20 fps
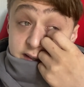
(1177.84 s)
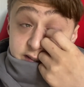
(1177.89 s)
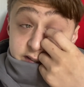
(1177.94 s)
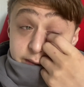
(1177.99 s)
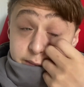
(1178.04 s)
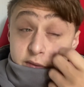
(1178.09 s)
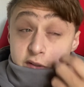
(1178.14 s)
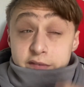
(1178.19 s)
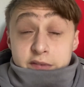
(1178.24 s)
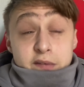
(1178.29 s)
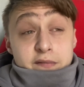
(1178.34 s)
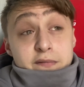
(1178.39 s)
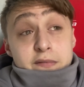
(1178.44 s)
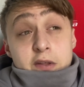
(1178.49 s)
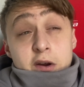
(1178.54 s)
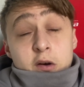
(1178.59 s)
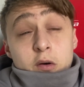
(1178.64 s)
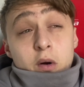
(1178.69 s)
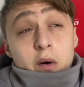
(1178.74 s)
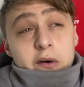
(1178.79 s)
of the
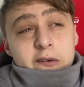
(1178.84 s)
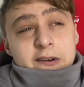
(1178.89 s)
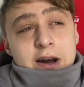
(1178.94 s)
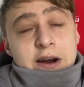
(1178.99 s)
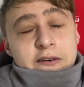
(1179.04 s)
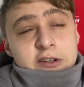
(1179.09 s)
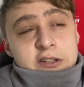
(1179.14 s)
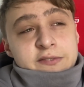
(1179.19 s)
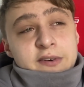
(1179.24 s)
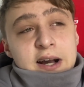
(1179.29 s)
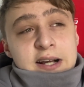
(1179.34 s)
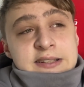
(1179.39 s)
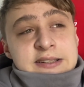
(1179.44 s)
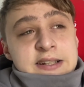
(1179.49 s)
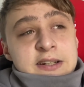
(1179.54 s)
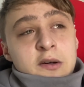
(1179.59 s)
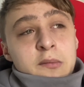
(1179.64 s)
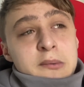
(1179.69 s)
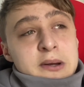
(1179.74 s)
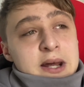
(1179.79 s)
coronavirus
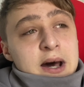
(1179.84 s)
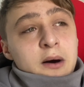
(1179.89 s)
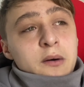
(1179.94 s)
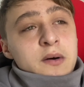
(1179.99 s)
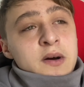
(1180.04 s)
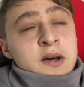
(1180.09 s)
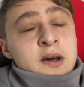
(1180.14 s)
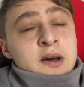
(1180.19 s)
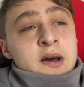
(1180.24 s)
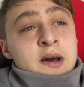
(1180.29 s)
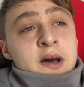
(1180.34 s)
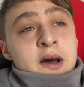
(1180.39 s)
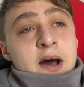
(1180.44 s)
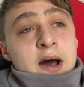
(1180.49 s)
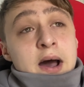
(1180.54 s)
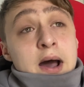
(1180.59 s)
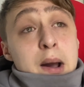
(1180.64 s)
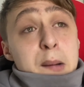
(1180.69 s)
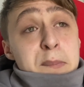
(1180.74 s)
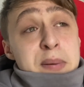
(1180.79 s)
vaccine coming out.
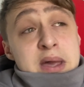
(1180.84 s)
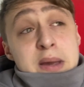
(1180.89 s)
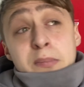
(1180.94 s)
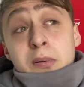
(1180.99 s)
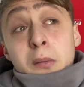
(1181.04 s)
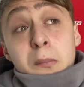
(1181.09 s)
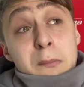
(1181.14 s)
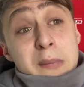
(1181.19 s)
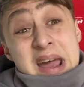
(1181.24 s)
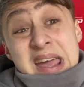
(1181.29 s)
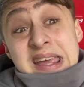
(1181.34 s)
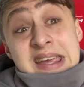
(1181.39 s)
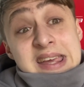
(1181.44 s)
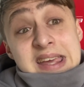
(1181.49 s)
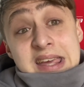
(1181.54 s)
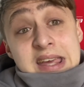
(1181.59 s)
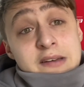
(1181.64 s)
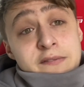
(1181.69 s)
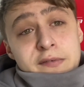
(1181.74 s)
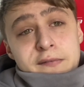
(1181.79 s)
People may
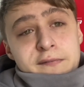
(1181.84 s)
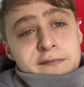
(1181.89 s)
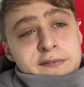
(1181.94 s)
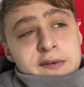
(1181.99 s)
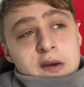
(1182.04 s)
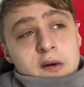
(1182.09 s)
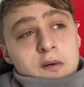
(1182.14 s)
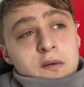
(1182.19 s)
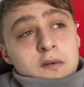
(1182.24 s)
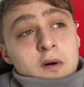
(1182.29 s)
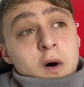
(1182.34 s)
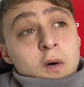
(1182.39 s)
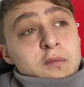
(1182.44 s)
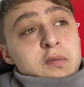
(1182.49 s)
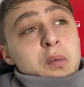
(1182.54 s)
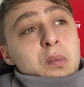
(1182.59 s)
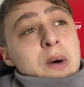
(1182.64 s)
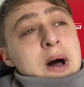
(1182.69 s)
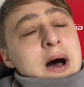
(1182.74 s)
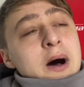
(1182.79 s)
even feel
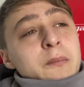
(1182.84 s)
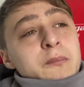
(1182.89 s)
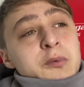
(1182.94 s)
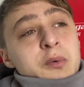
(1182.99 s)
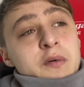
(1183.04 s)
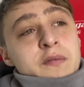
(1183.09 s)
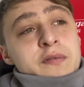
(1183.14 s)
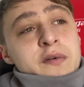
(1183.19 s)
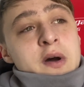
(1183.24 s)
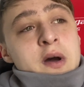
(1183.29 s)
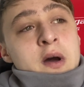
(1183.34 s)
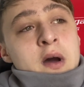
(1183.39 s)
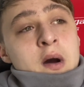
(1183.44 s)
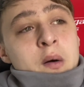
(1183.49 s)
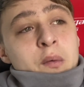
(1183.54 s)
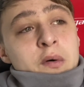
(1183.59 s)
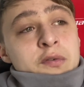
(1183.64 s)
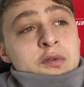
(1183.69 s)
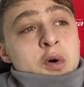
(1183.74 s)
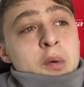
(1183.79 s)
overwhelmed
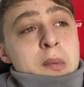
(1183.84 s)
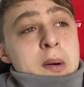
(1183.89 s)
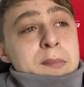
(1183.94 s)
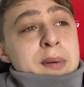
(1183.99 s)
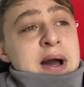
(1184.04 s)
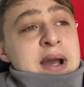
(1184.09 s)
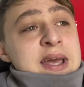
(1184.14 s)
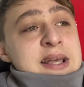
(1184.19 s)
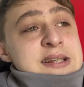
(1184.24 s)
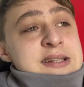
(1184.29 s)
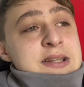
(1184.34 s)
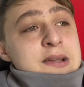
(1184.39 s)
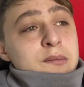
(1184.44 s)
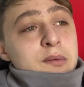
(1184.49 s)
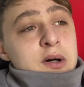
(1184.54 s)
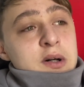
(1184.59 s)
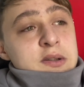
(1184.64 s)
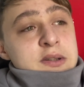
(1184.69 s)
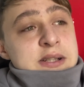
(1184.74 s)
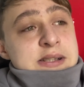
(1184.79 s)
with coming back into the
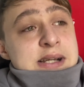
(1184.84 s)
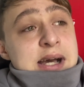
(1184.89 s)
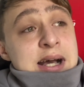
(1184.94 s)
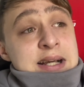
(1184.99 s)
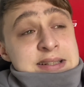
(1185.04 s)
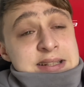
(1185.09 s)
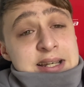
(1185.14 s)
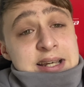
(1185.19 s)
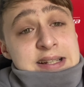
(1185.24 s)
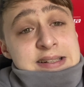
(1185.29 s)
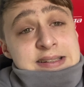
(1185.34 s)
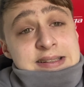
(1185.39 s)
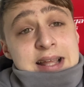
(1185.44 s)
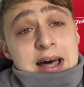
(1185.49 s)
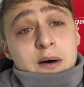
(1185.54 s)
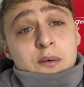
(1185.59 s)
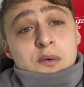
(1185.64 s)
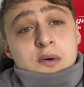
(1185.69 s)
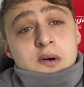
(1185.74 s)
world as it is now.